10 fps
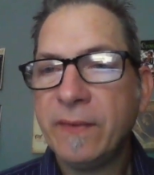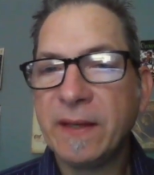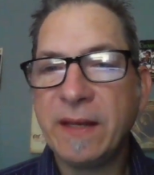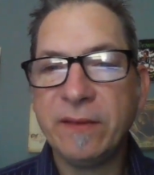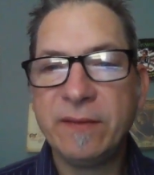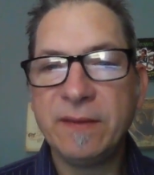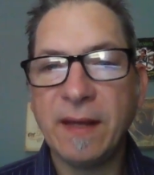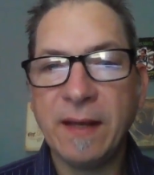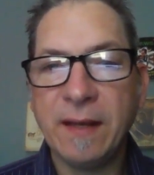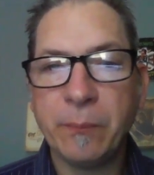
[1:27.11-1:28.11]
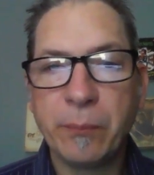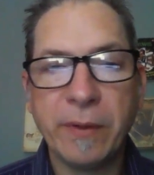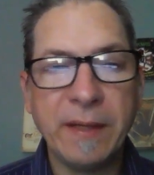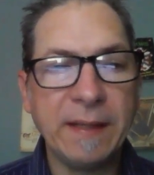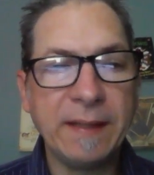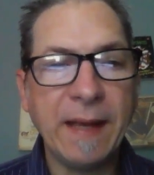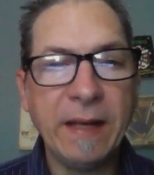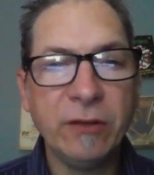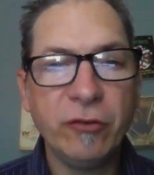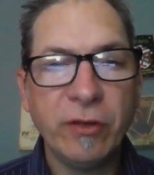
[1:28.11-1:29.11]
The kids stay pretty
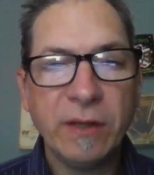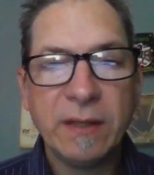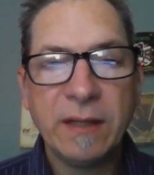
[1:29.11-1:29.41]
engaged.